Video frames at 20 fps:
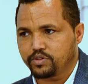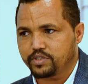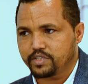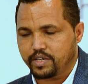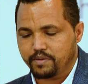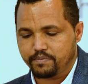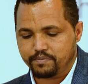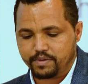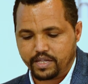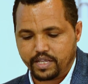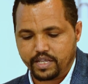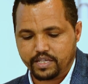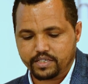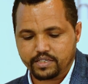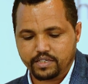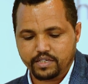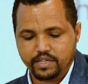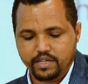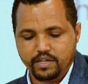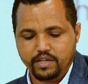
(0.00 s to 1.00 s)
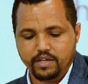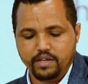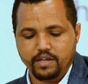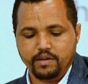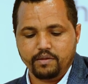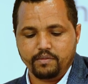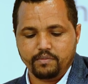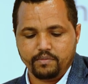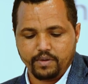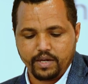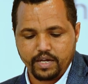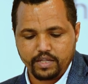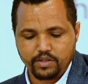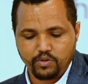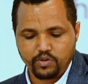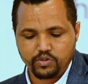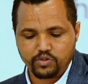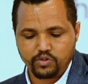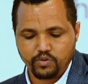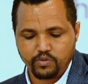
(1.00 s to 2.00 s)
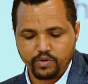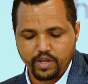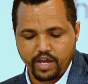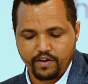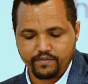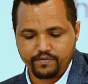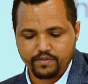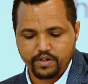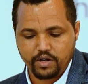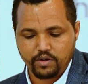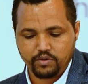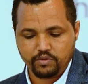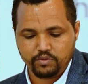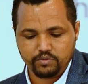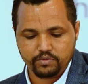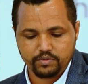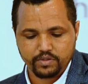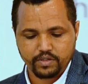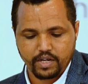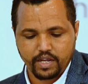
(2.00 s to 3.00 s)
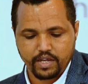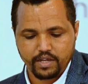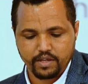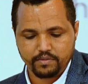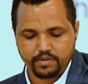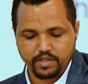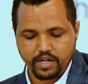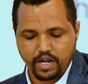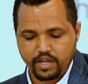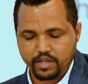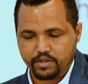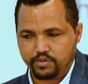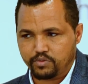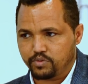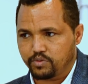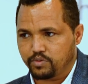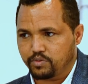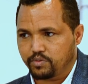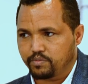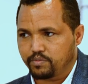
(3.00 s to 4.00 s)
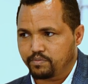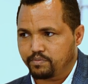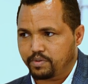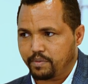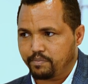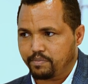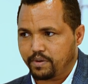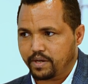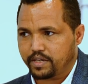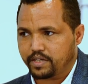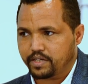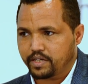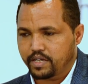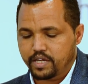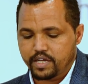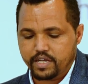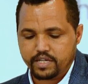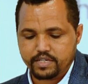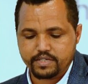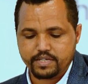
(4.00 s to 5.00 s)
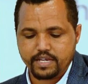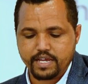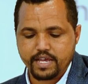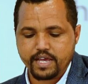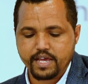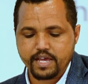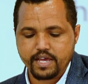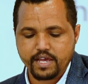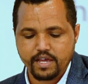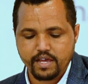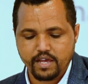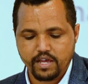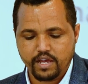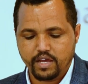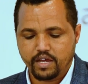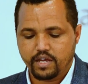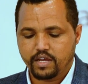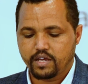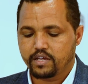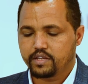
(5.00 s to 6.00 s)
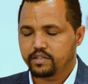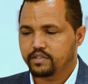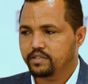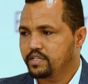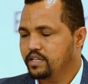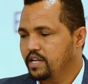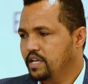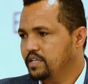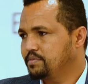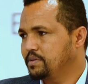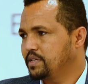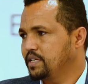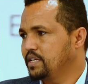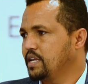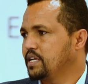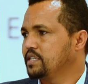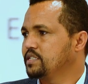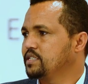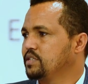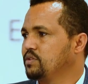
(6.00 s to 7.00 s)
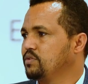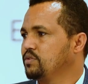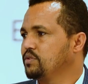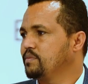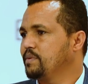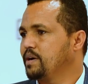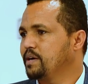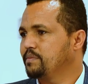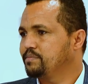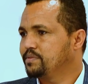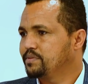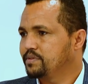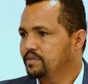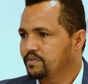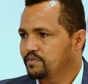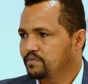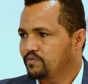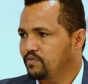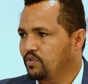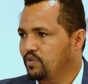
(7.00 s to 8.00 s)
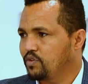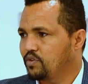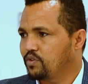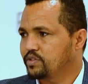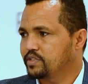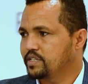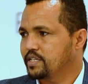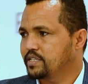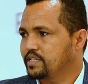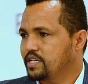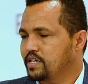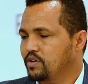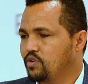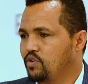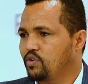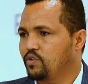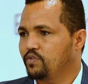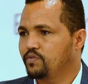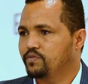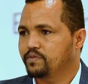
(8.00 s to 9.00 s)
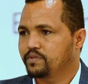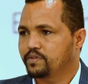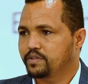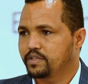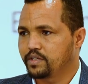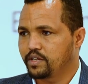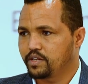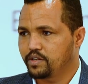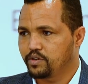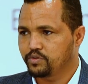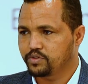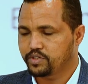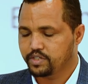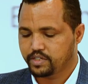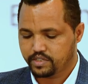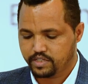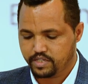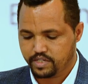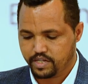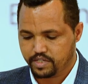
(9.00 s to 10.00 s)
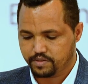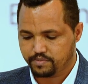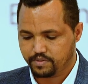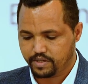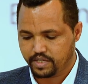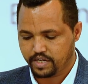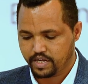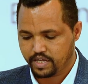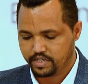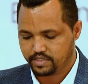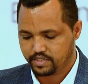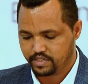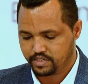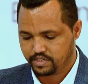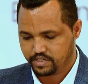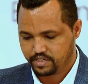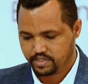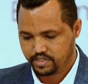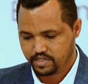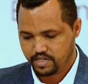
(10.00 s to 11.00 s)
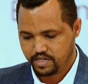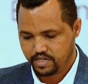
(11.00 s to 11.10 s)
in place, but also we have now try to prepare the teenage pregnancy roadmap for the sake of reducing teenage pregnancies.